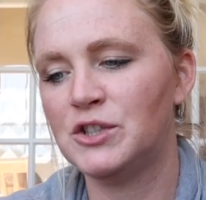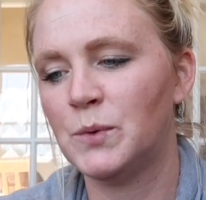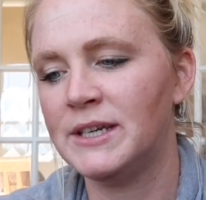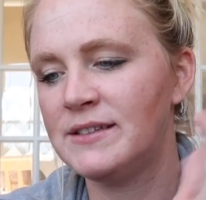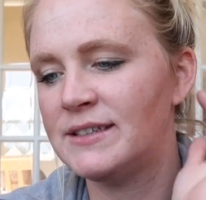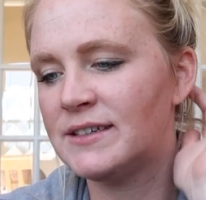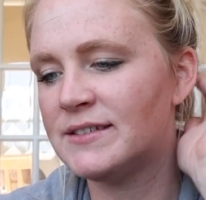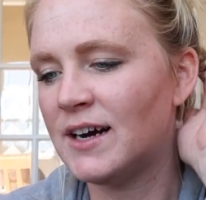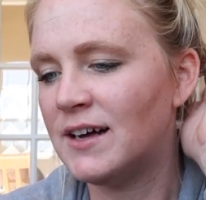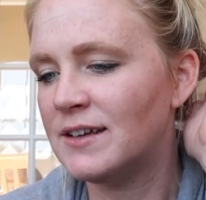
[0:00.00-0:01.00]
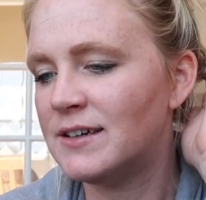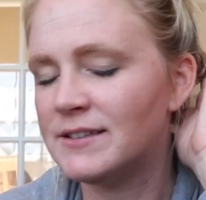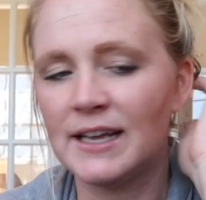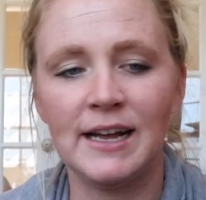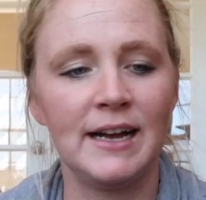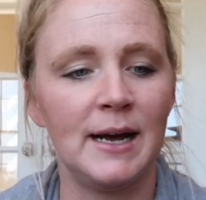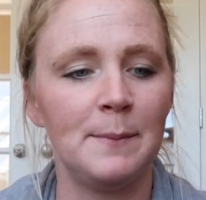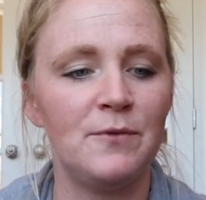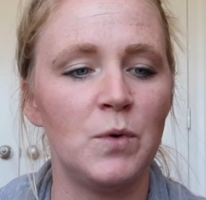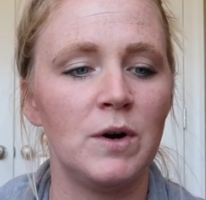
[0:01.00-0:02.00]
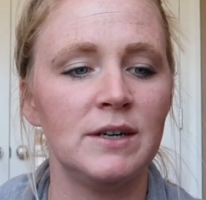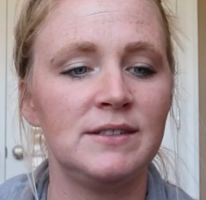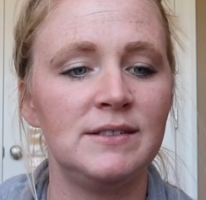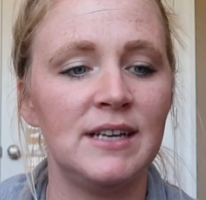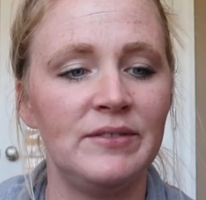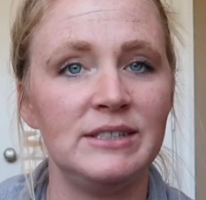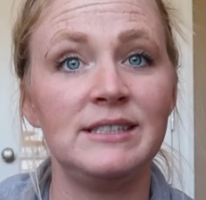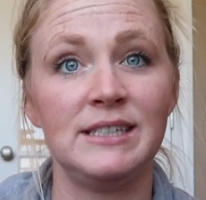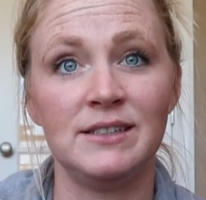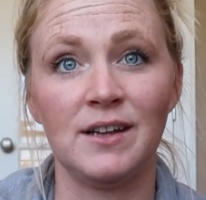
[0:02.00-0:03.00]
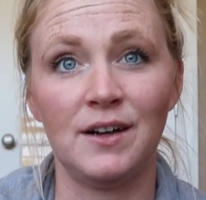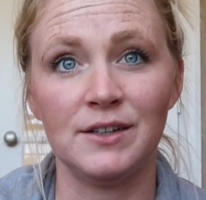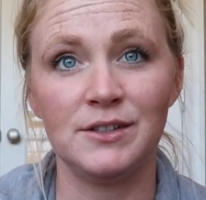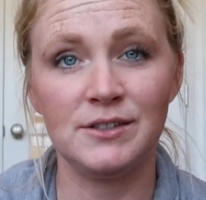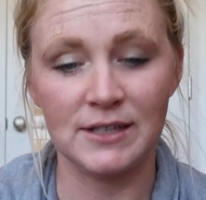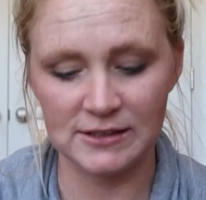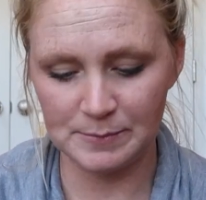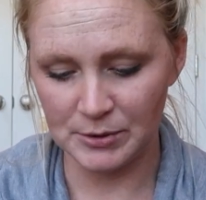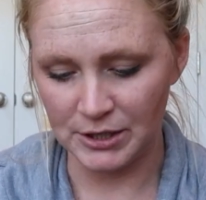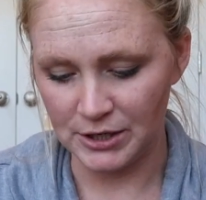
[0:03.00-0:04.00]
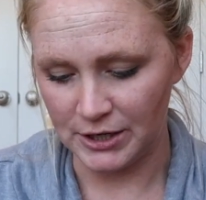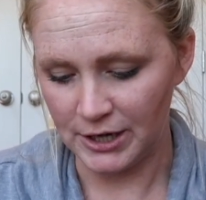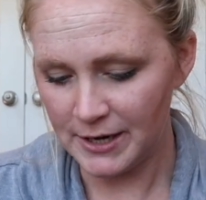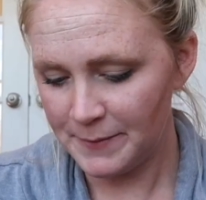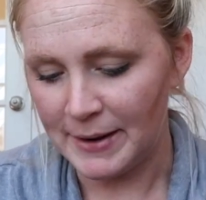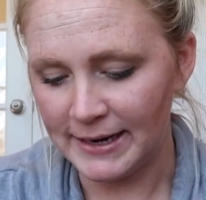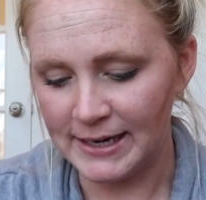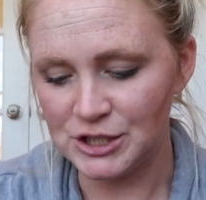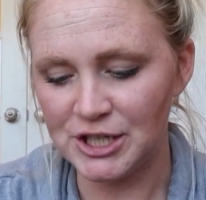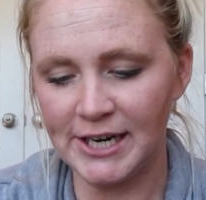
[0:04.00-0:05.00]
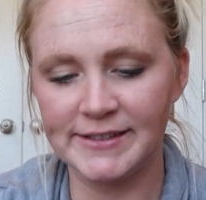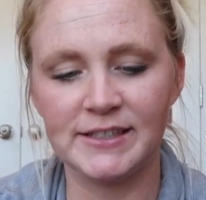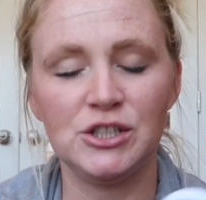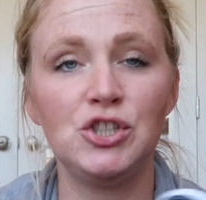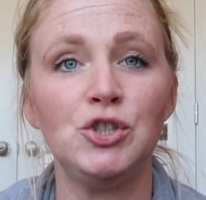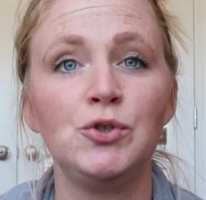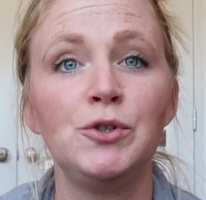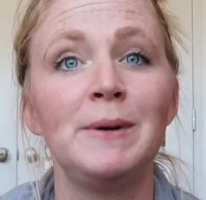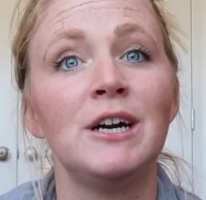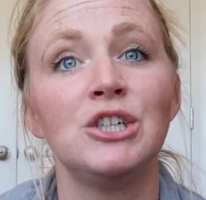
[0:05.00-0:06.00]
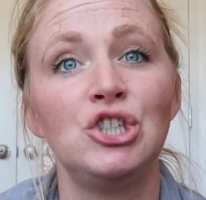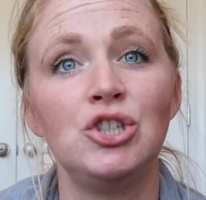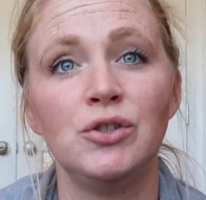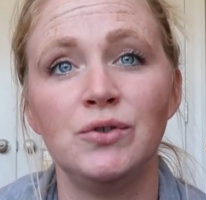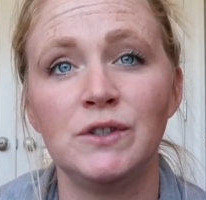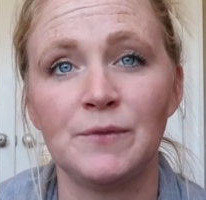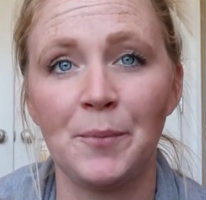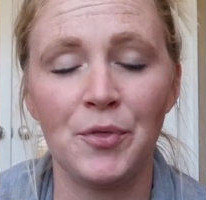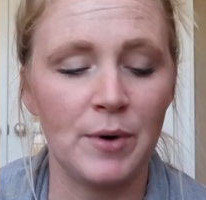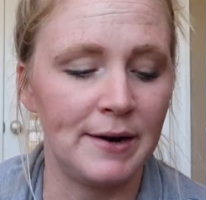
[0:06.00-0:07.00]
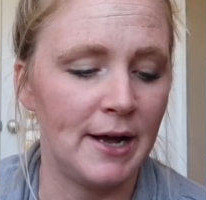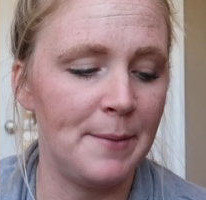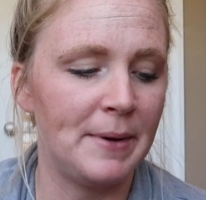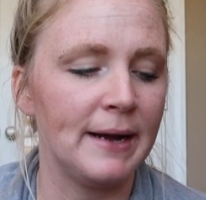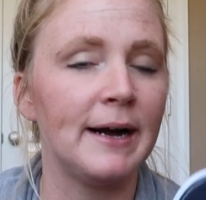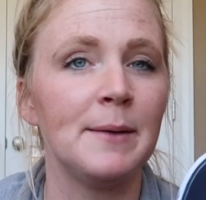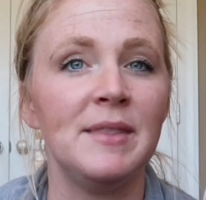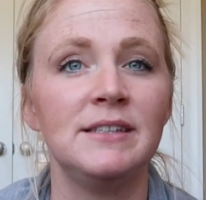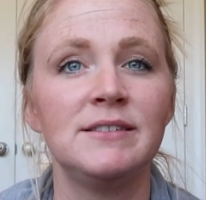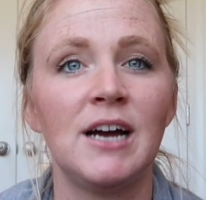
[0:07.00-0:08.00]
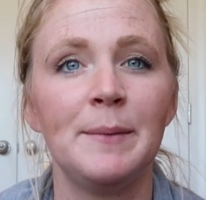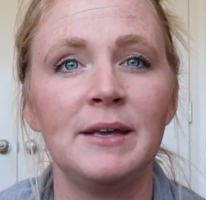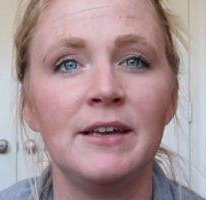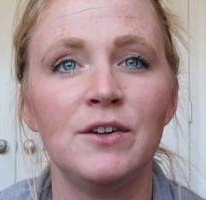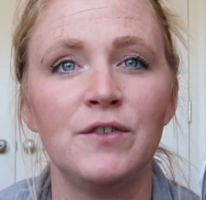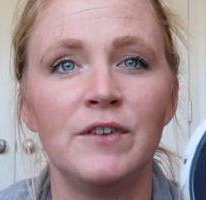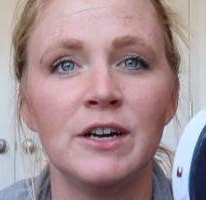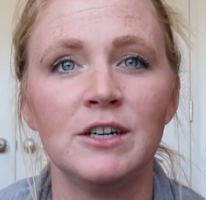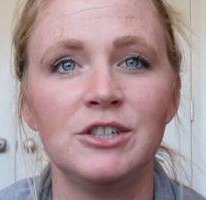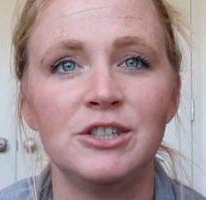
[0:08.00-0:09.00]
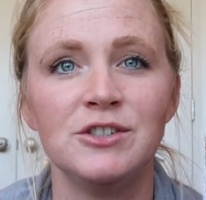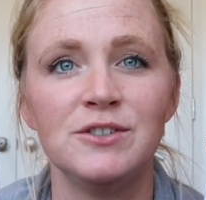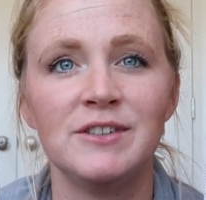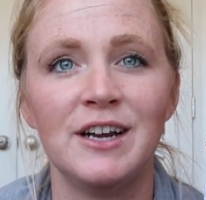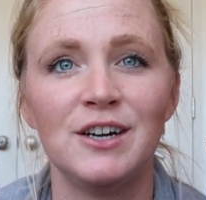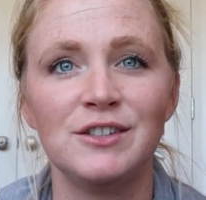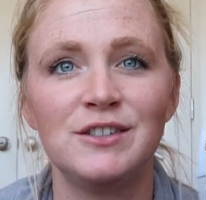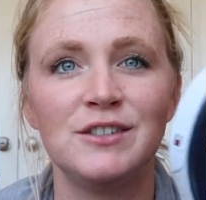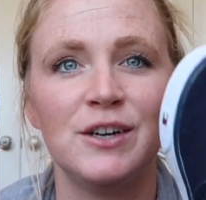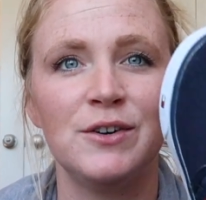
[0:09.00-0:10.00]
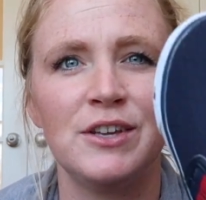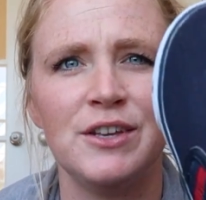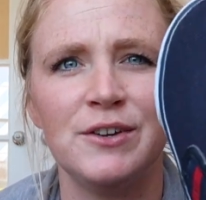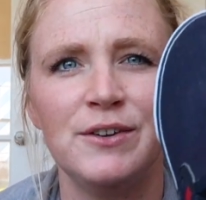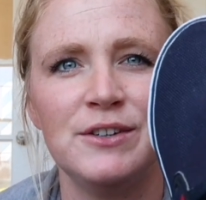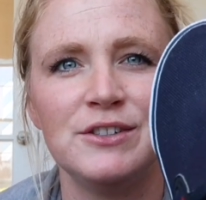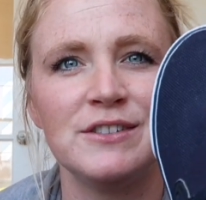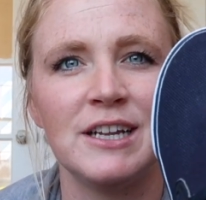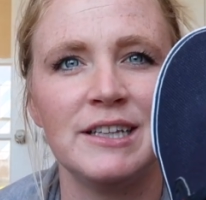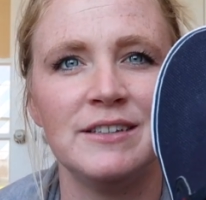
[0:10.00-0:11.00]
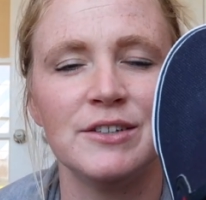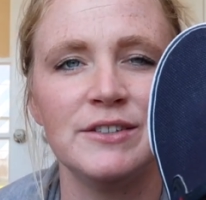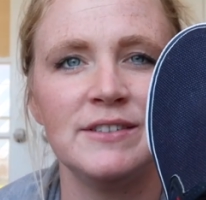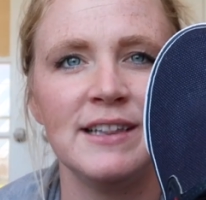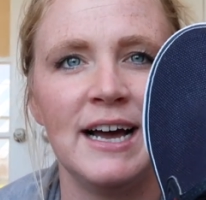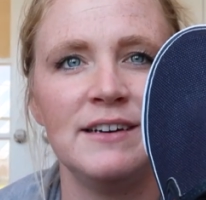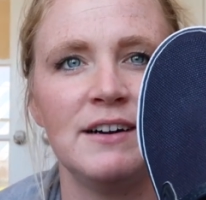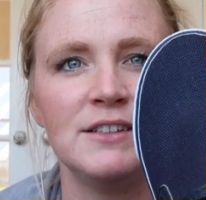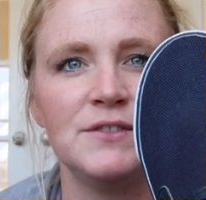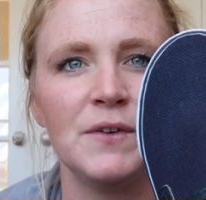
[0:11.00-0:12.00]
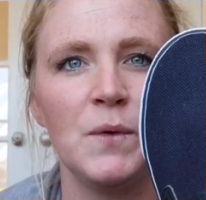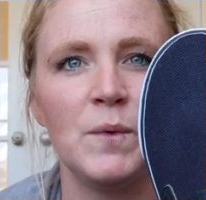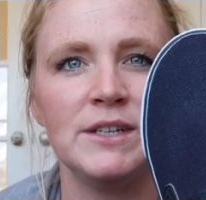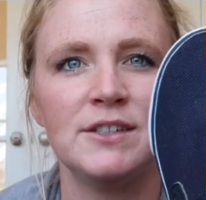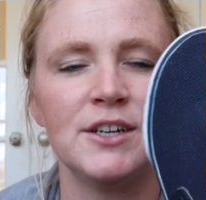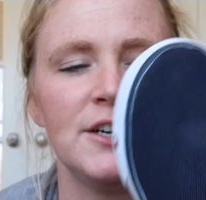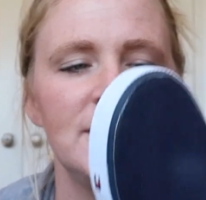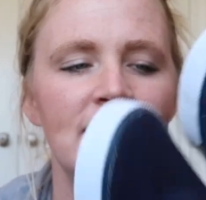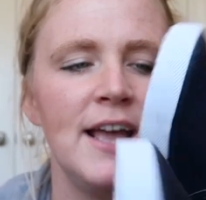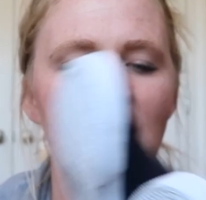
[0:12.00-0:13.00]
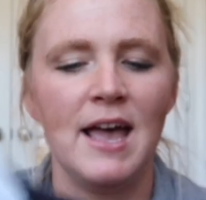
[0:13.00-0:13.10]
$26 and I got them for $17, so that's pretty good. I got Jackson 2 new pair of shoes from ThredUp. I got him these Tommy Hilfiger shoes. They are so cute, just like these little slide-ons for the winter.